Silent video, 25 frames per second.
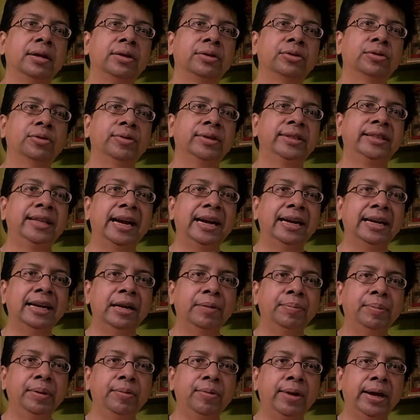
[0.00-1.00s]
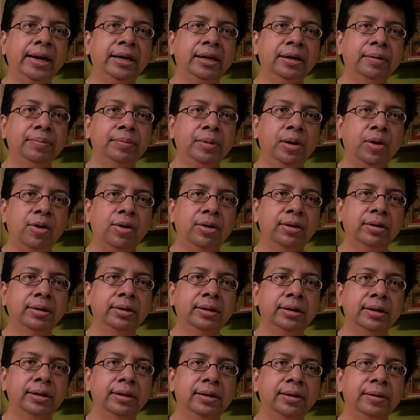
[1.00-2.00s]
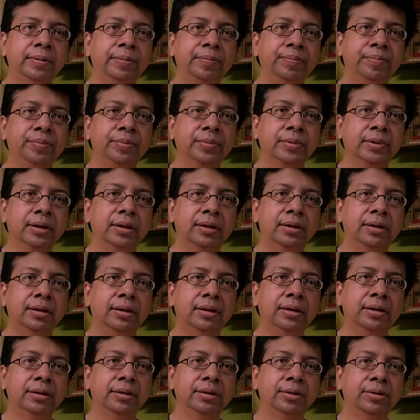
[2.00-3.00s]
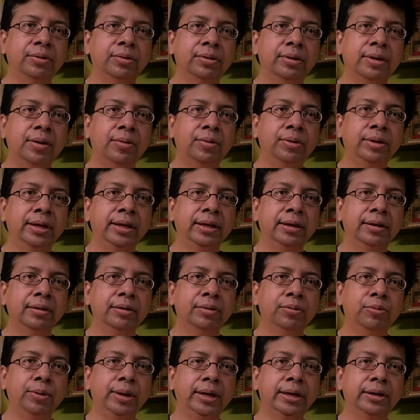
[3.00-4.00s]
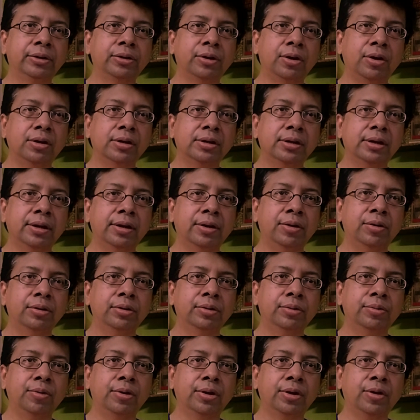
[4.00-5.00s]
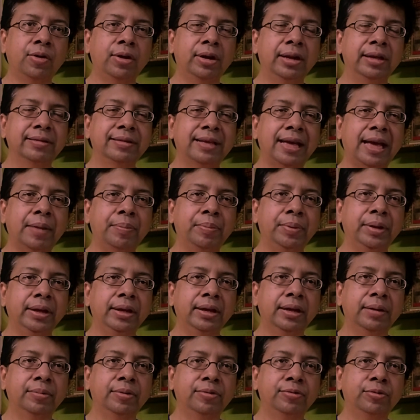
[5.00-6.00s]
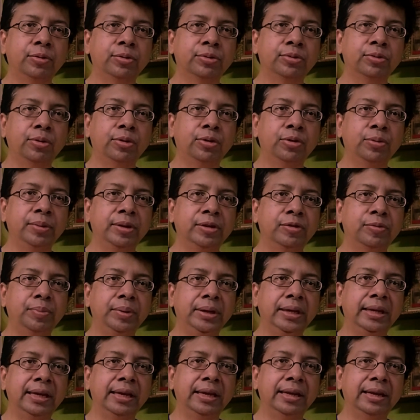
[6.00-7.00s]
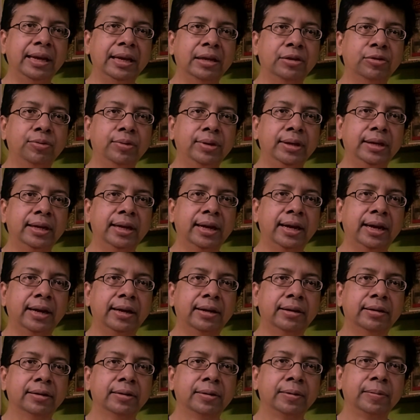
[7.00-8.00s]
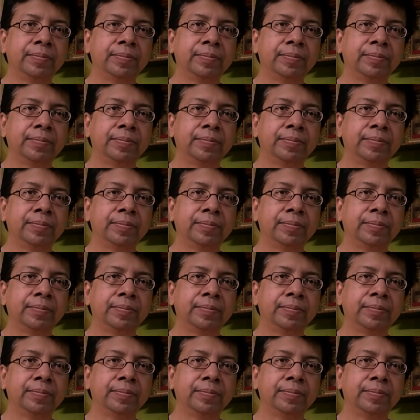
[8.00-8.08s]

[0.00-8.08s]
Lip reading: So with that, let me wind up long, rounding quick talk around what all is happening. I'm of course going to be speaking next week at